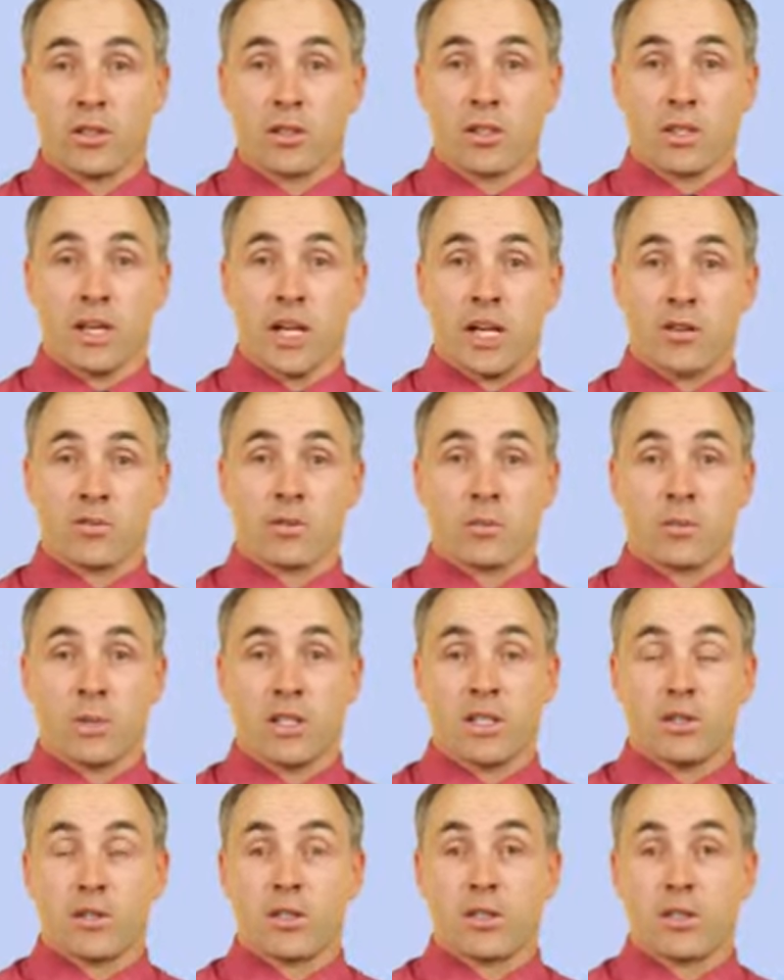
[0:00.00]
you're going to have
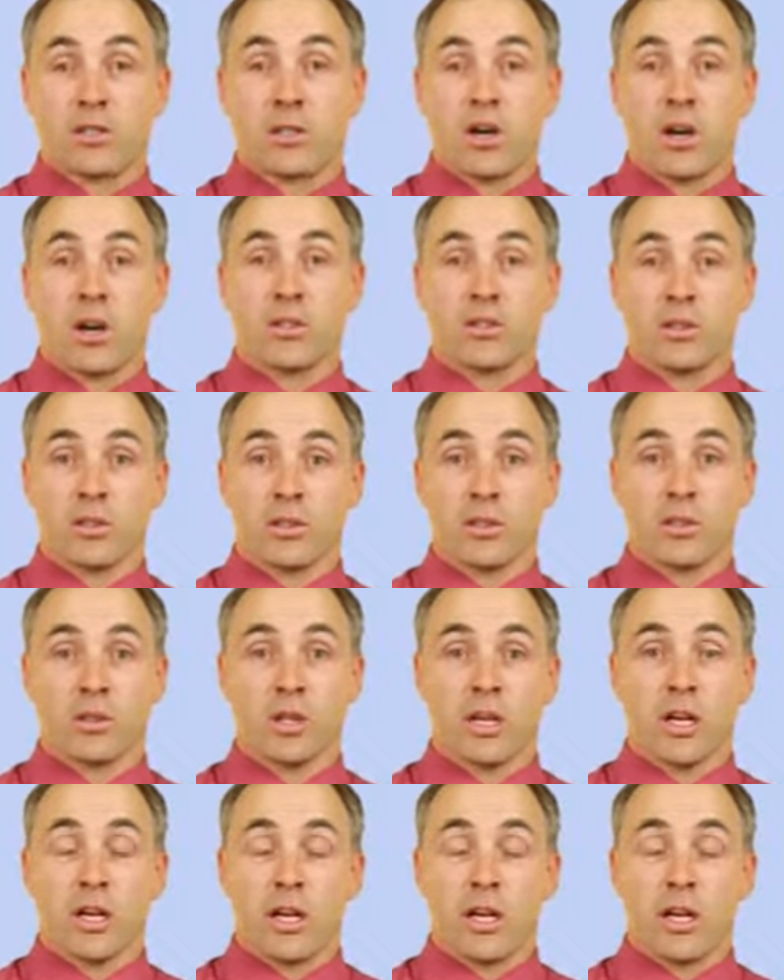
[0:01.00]
somebody you can talk to